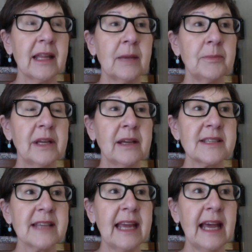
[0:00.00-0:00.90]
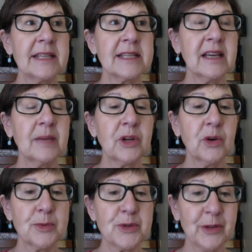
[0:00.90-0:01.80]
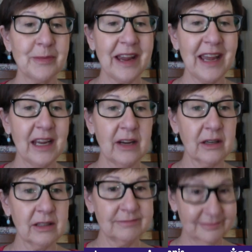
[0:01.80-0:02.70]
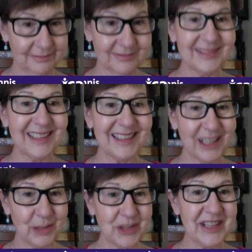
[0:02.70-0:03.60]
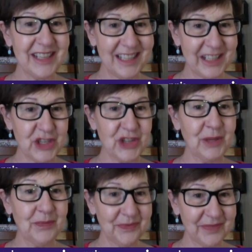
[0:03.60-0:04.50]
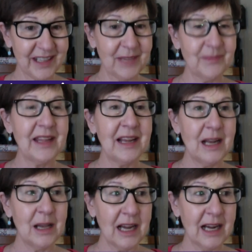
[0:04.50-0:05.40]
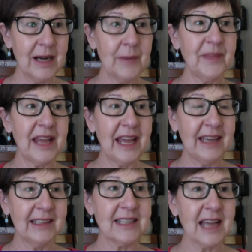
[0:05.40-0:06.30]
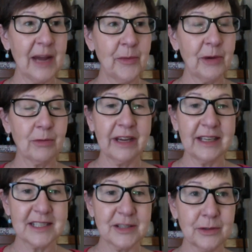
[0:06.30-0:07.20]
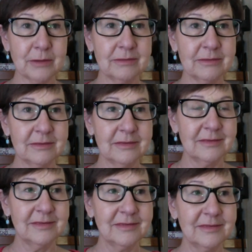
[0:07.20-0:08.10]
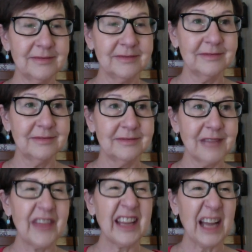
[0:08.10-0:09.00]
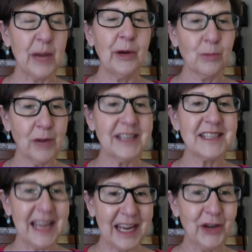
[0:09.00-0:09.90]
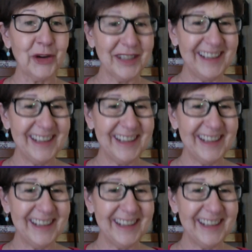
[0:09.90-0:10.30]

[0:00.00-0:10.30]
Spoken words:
because I had to come to grips with my anger, I think was the initial thing. And I went right to anger.